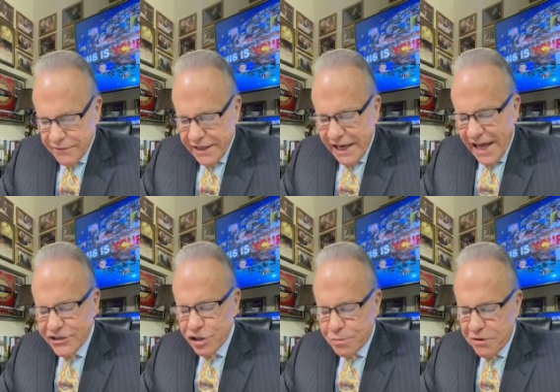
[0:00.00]

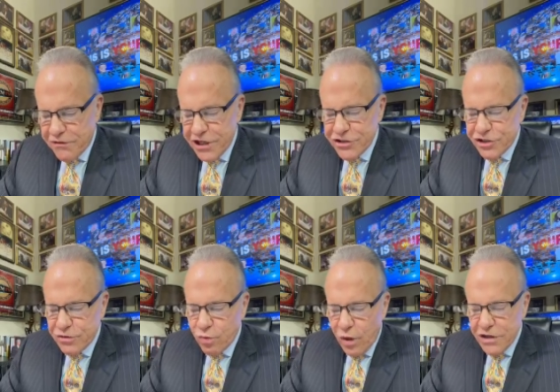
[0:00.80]
Elijah's
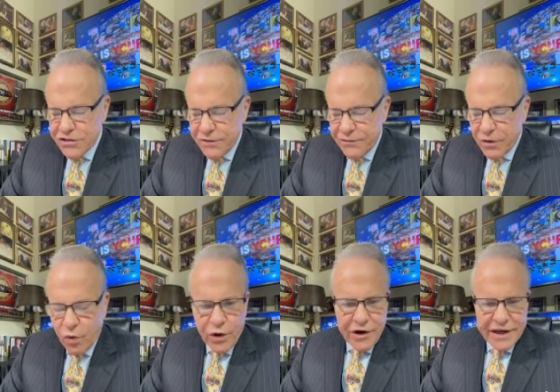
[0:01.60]
provision wasn't
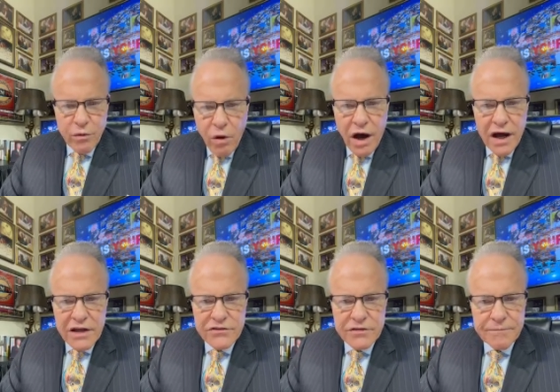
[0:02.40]
where he
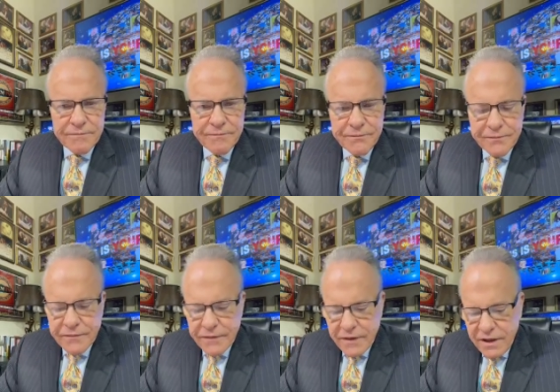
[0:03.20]
was,
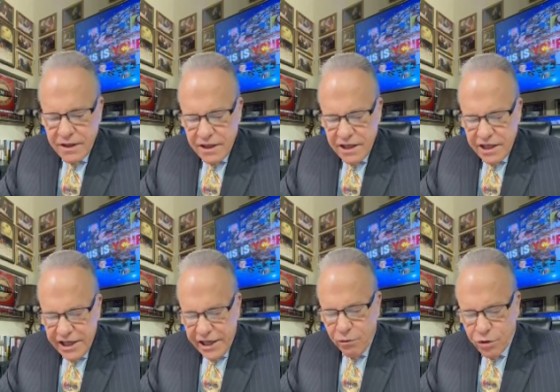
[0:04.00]
it